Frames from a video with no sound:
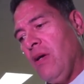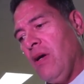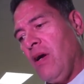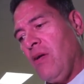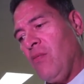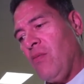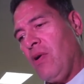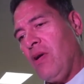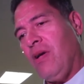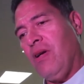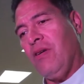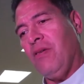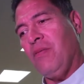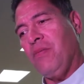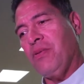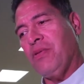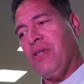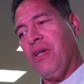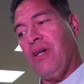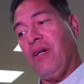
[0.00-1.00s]
I'm
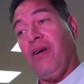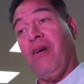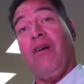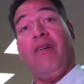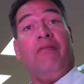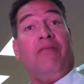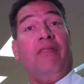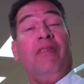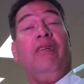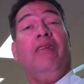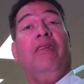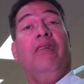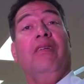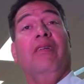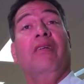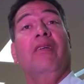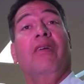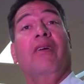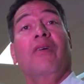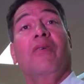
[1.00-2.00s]
100%
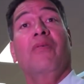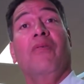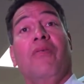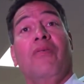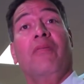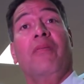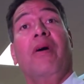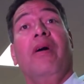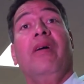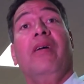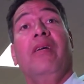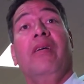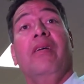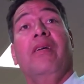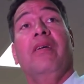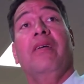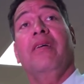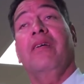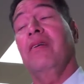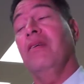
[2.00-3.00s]
confident in our quarterback
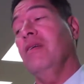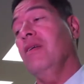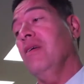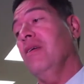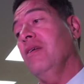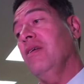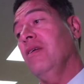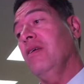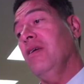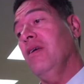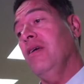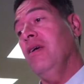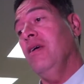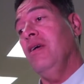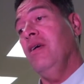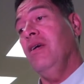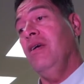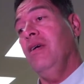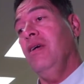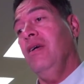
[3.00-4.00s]
and
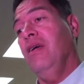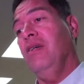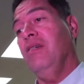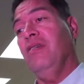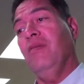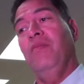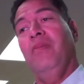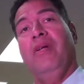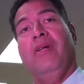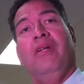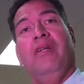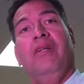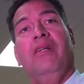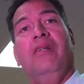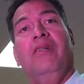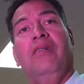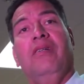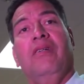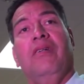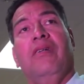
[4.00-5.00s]
his
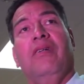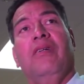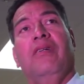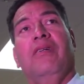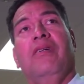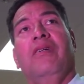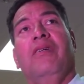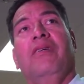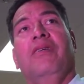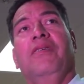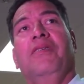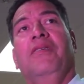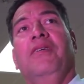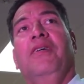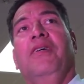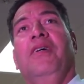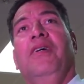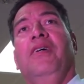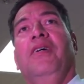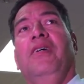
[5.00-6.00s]
abilities
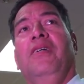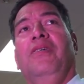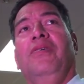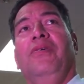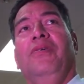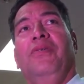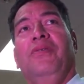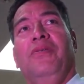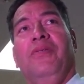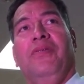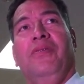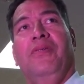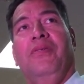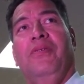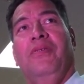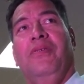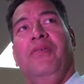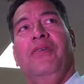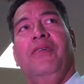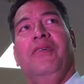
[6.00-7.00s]
to
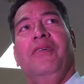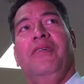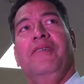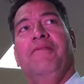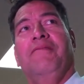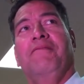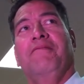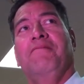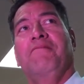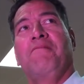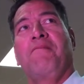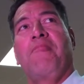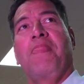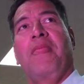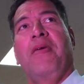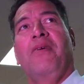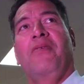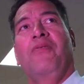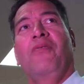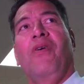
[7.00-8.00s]

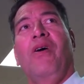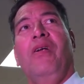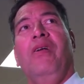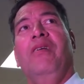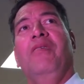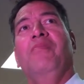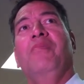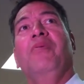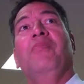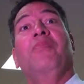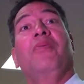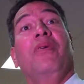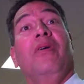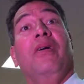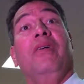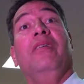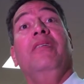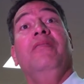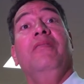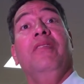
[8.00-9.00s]
run and be
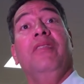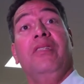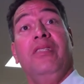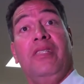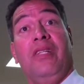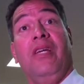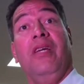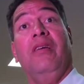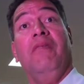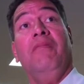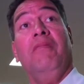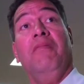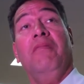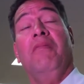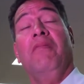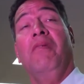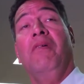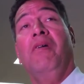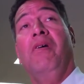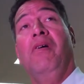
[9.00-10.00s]
productive in the scheme,
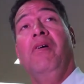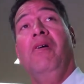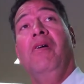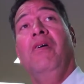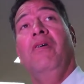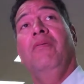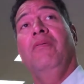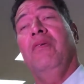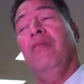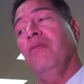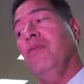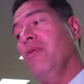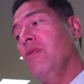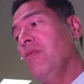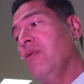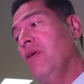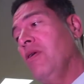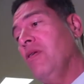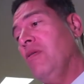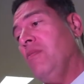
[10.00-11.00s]
whether we're
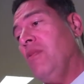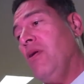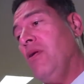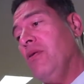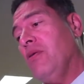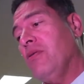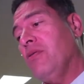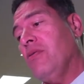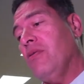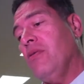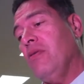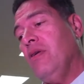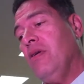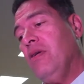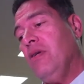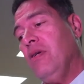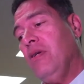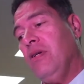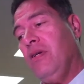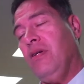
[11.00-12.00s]
running the ball or throwing
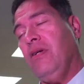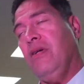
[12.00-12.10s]
it.